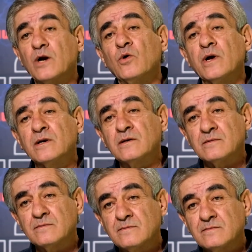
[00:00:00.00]
with
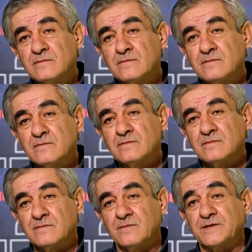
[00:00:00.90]
anyone,
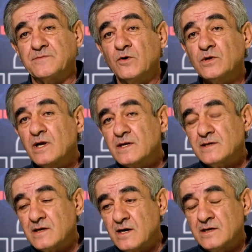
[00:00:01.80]
realizing that they will